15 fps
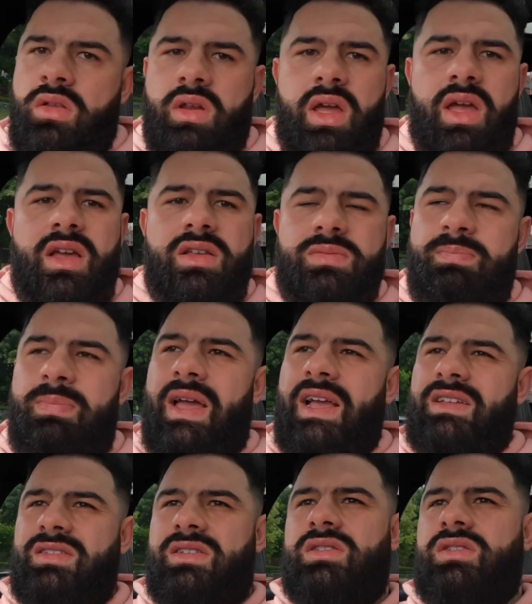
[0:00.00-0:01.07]
Today's
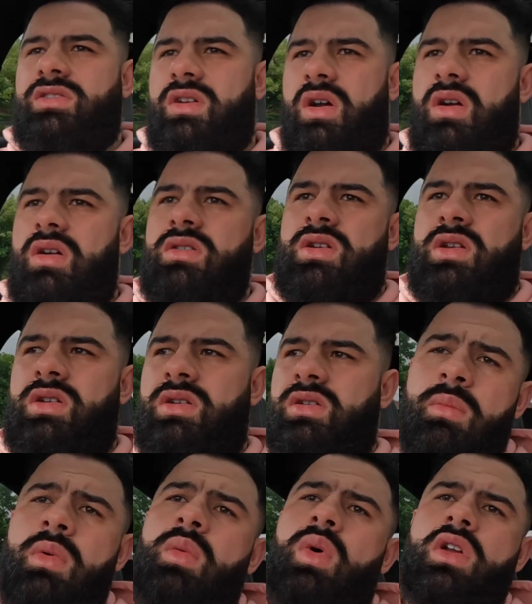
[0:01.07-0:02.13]
biggest concern,
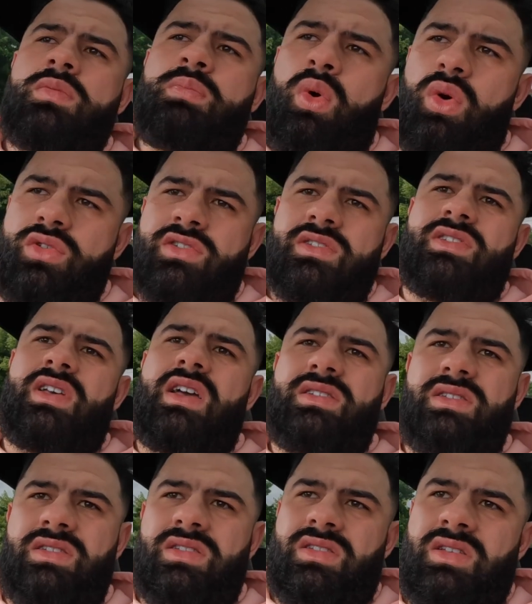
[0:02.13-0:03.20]
number 1, is portion
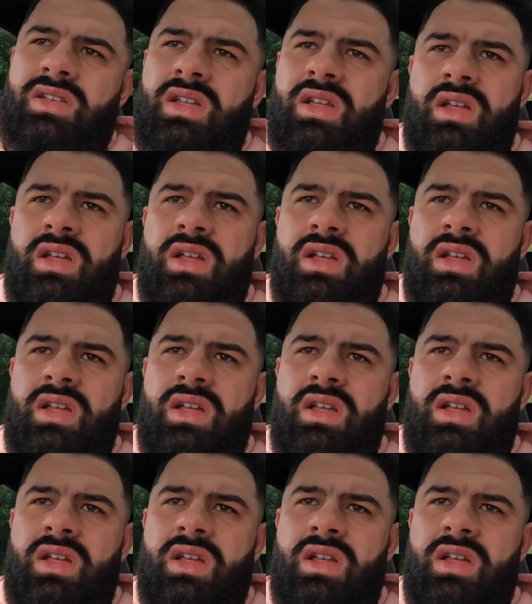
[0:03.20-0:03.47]
sizes.